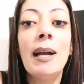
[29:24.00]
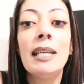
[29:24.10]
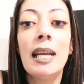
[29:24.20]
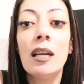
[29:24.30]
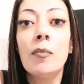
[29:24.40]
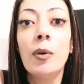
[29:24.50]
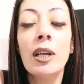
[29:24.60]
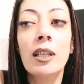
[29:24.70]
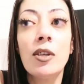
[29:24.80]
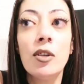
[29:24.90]
my date of
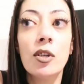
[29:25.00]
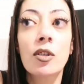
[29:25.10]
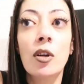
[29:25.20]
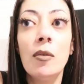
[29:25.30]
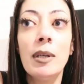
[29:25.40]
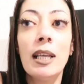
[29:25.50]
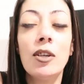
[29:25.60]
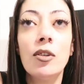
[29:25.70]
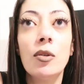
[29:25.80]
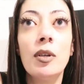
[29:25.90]
birth, and you just told me that
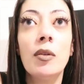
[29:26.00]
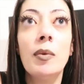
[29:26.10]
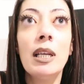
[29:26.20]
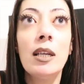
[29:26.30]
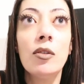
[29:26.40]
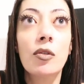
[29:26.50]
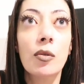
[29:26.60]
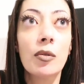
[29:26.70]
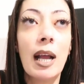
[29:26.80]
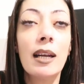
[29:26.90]
you're doing a reading
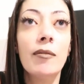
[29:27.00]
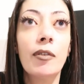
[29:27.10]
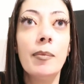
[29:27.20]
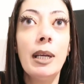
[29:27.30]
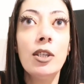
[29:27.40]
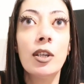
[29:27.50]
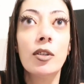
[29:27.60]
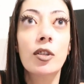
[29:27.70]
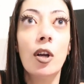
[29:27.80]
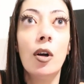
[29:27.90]
through that
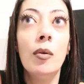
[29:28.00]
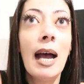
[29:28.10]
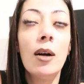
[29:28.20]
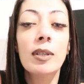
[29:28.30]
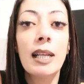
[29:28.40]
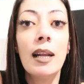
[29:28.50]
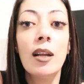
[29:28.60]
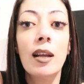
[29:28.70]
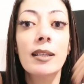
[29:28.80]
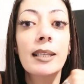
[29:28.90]
information. So how is that
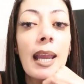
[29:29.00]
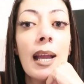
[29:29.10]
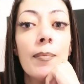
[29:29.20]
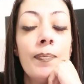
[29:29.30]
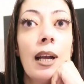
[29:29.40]
not a scam,